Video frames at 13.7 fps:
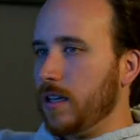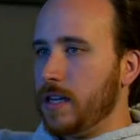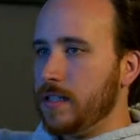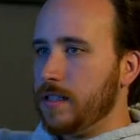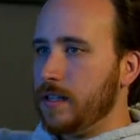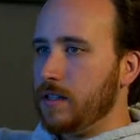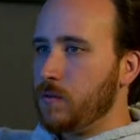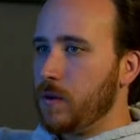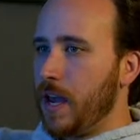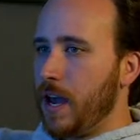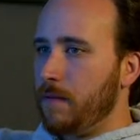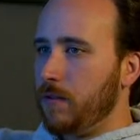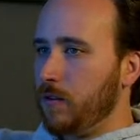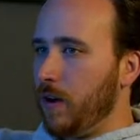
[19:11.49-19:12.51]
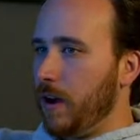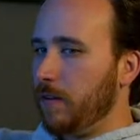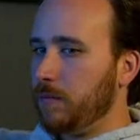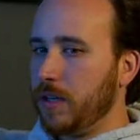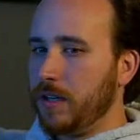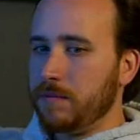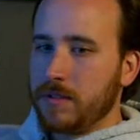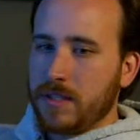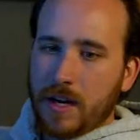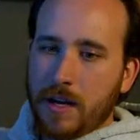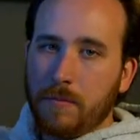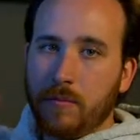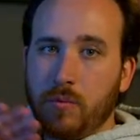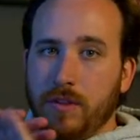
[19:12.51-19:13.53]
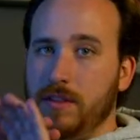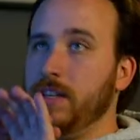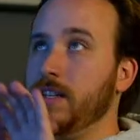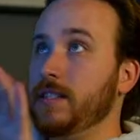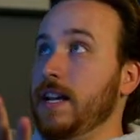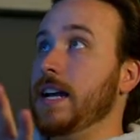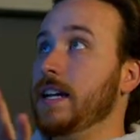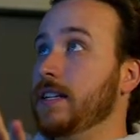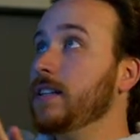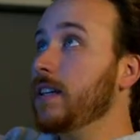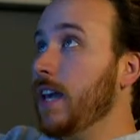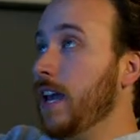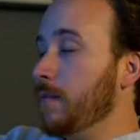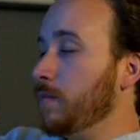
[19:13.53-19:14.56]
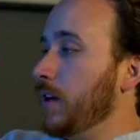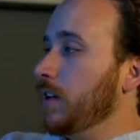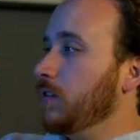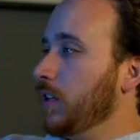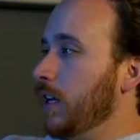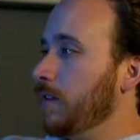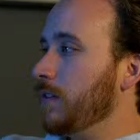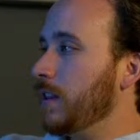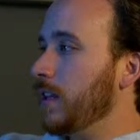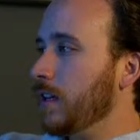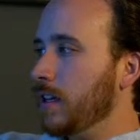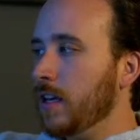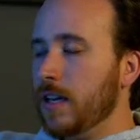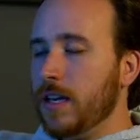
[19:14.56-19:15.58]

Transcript: And since we have the ground plane set up with the exact camera angle and everything,